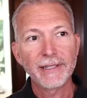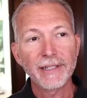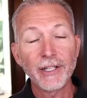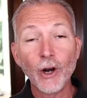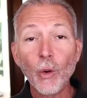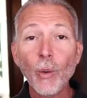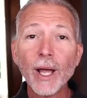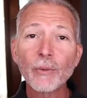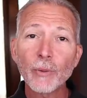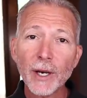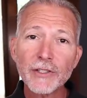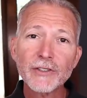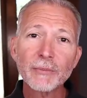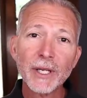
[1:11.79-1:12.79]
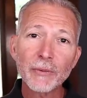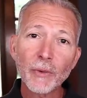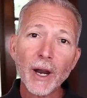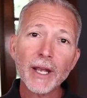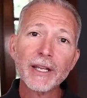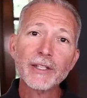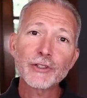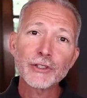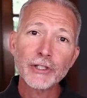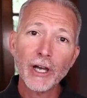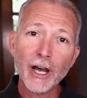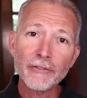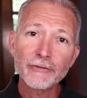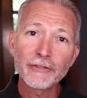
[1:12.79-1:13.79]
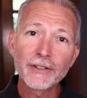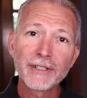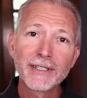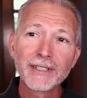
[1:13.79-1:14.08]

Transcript: You know why resume writing's tough?